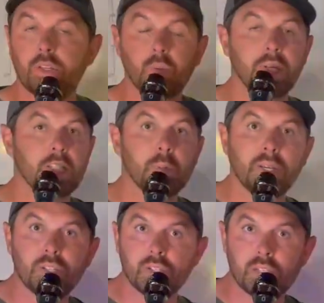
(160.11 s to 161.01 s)
doing
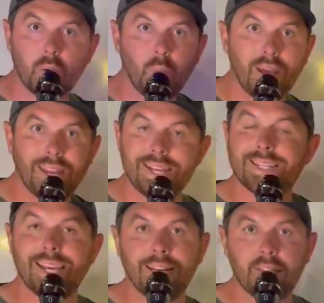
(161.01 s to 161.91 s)
speeches at
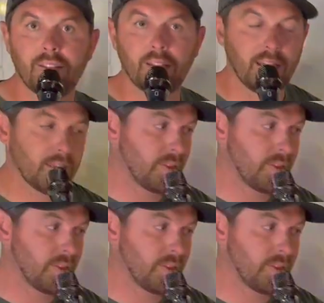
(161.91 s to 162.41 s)
weddings, anything like